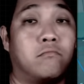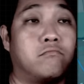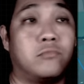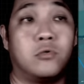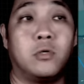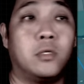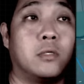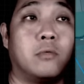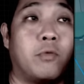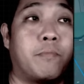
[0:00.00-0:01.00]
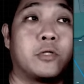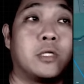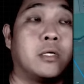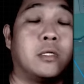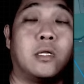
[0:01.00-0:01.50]
in
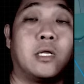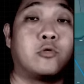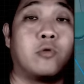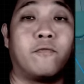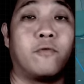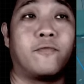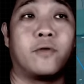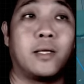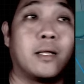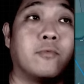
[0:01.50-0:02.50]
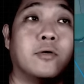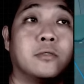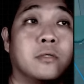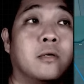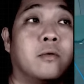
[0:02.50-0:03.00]
reporting in the next 24-48
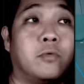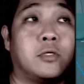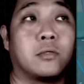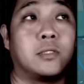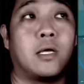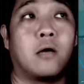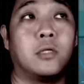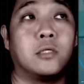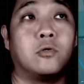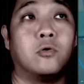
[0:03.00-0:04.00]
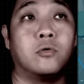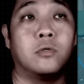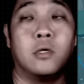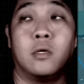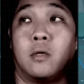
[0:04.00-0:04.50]
hours. We shall see how this goes.
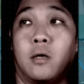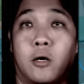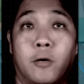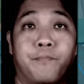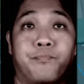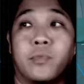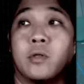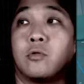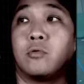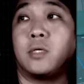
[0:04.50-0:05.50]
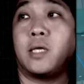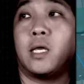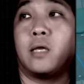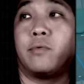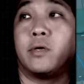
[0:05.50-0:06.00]
Total
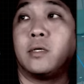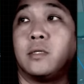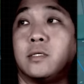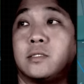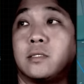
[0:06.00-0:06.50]
area in this